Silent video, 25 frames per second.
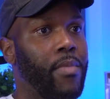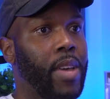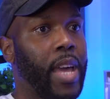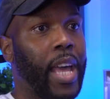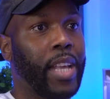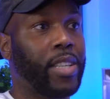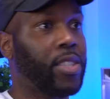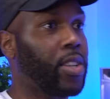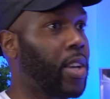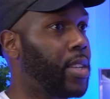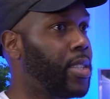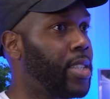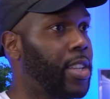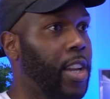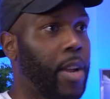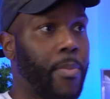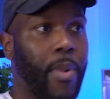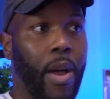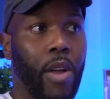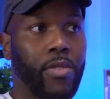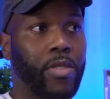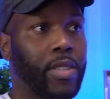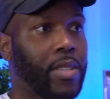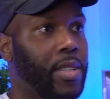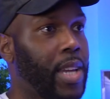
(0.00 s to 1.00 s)
it's just still
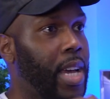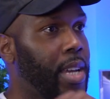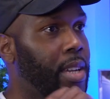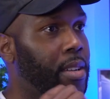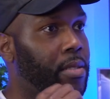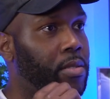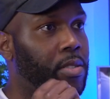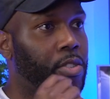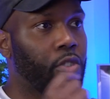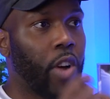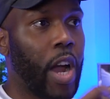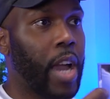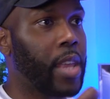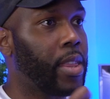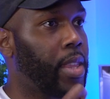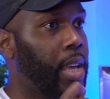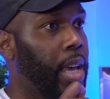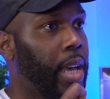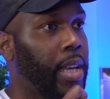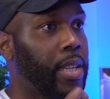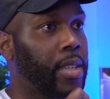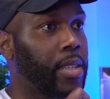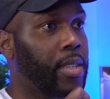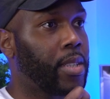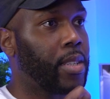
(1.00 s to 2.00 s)
about just like trying
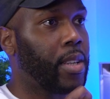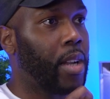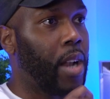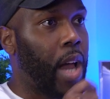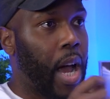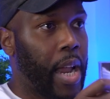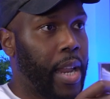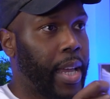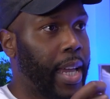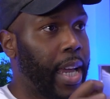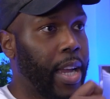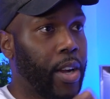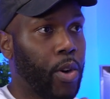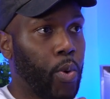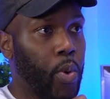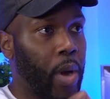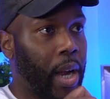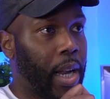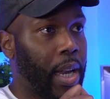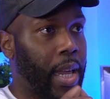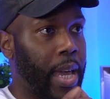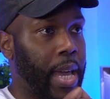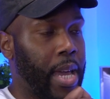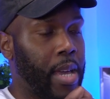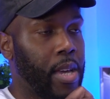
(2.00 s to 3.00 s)
things, learning
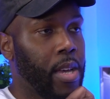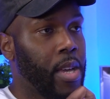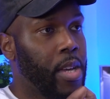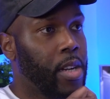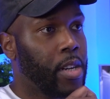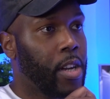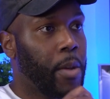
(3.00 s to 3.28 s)
quickly.